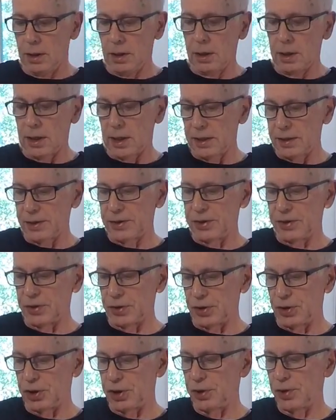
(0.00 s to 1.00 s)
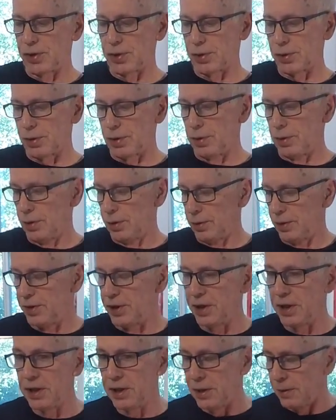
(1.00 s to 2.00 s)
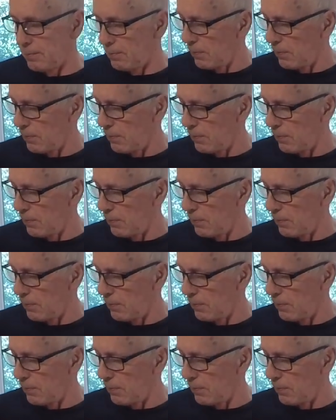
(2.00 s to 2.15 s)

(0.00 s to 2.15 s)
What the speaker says: This is a ginger tea.